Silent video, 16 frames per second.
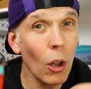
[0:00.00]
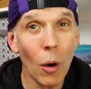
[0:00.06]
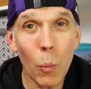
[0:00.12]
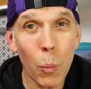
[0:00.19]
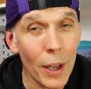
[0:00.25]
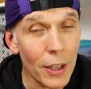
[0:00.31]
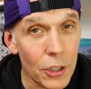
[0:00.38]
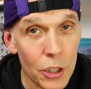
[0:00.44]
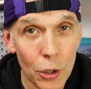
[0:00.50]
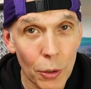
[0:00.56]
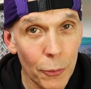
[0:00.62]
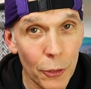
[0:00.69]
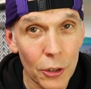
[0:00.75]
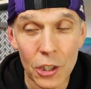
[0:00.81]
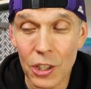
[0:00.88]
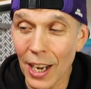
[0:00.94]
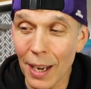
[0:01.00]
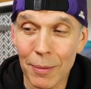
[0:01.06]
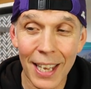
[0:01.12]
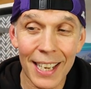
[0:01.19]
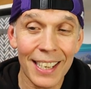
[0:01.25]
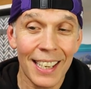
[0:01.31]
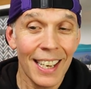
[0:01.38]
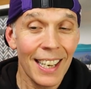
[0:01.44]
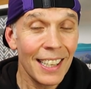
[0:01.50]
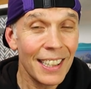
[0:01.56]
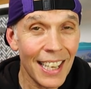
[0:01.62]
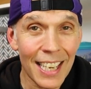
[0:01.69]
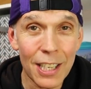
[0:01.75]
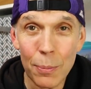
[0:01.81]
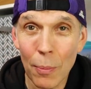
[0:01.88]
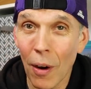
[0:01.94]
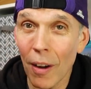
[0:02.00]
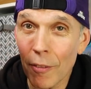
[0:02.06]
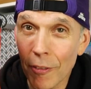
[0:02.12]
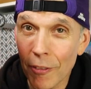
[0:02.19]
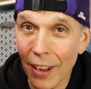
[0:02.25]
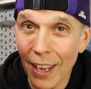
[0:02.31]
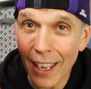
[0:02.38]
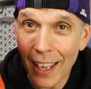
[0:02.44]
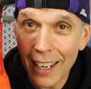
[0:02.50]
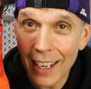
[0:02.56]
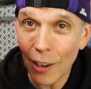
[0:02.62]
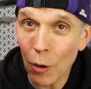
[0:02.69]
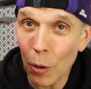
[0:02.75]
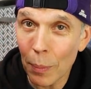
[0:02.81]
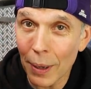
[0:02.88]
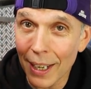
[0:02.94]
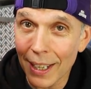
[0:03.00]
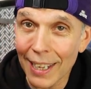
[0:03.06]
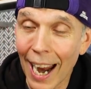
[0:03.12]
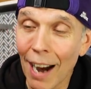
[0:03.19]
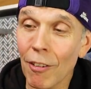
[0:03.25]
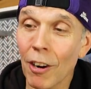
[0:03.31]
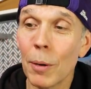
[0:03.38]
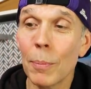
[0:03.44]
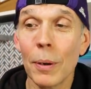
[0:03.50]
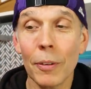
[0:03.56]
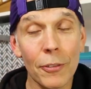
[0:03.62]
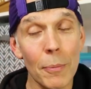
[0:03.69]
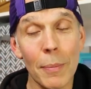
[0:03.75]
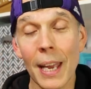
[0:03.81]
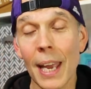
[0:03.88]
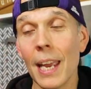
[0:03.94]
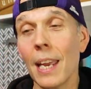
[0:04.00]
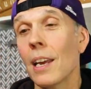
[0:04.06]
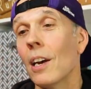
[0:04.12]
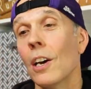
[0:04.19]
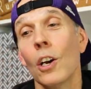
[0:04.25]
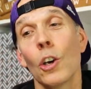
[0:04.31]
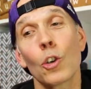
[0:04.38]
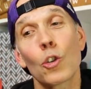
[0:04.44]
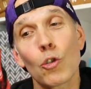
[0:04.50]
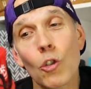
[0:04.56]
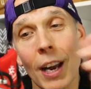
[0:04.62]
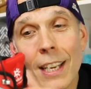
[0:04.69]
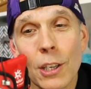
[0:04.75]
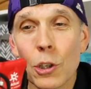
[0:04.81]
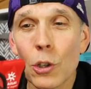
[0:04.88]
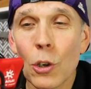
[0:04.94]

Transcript: a lot of width to your foot shape, then these might fit a little bit narrow. But for me, great